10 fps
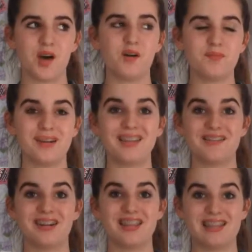Oh, and by
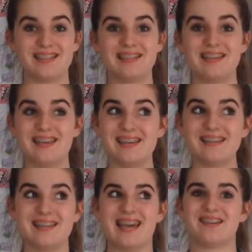the way, this
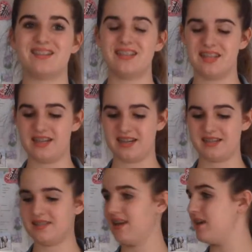is actually the
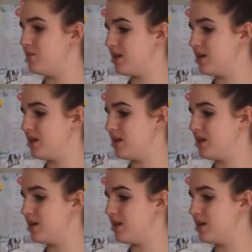next day